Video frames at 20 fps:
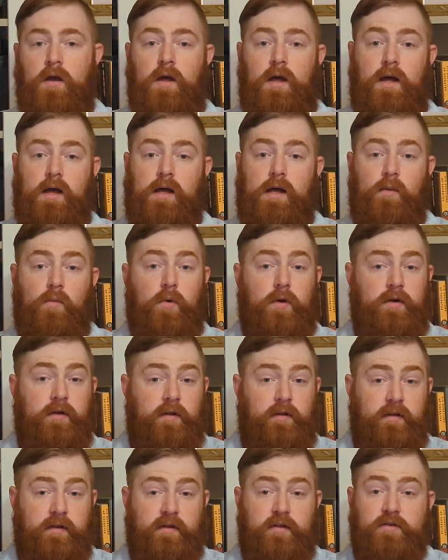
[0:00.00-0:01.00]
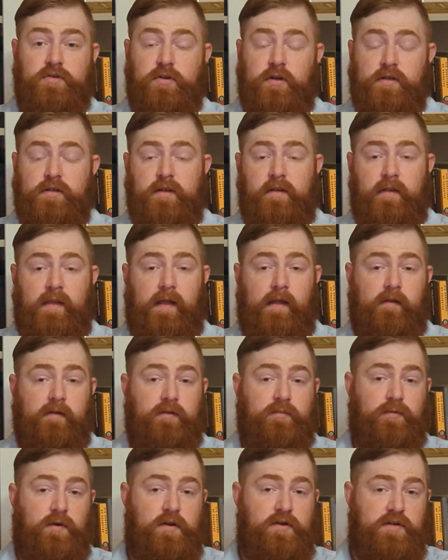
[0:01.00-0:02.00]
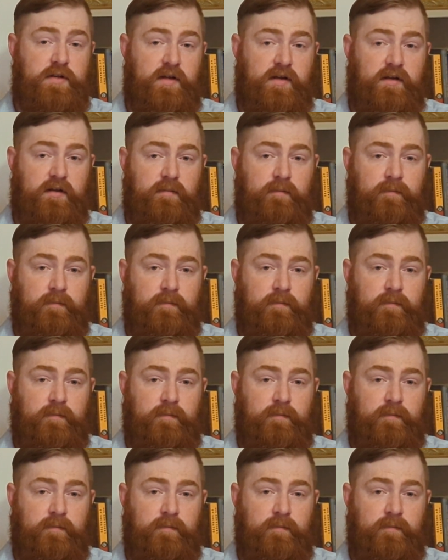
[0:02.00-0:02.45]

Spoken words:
I worked on the construction of the Atlas project,